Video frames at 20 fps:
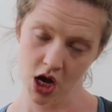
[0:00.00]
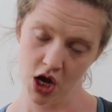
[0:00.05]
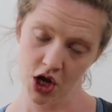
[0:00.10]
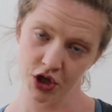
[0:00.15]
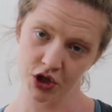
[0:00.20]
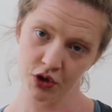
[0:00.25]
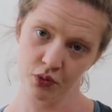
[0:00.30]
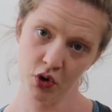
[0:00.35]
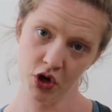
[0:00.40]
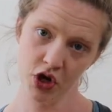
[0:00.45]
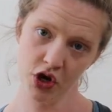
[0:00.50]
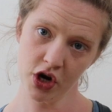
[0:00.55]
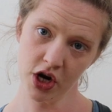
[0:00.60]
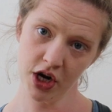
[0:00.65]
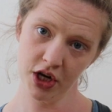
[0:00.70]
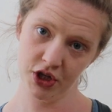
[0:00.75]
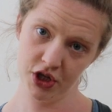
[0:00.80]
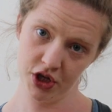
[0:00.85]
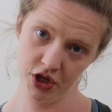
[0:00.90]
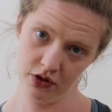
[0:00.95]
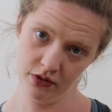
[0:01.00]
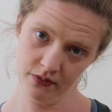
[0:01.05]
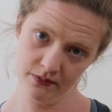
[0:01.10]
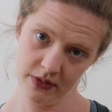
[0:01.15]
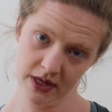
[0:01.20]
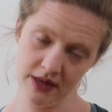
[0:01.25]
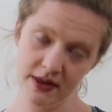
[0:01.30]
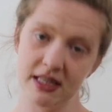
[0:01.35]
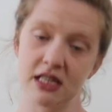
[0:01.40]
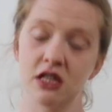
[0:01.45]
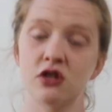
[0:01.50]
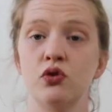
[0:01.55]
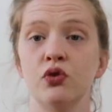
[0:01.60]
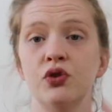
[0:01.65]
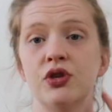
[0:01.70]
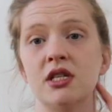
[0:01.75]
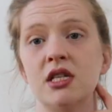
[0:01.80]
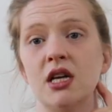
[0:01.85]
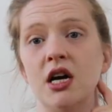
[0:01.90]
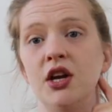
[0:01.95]
So what you're going to do, and this is called
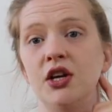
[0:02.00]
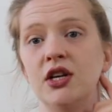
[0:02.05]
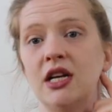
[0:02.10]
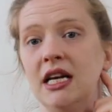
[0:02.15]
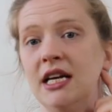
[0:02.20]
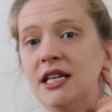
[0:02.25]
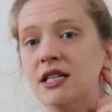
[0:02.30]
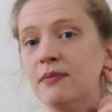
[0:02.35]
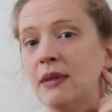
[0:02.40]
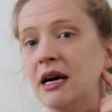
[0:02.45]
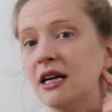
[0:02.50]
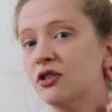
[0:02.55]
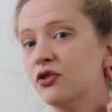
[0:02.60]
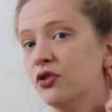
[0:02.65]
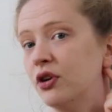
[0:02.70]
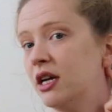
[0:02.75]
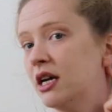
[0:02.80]
sternocleidomastoid,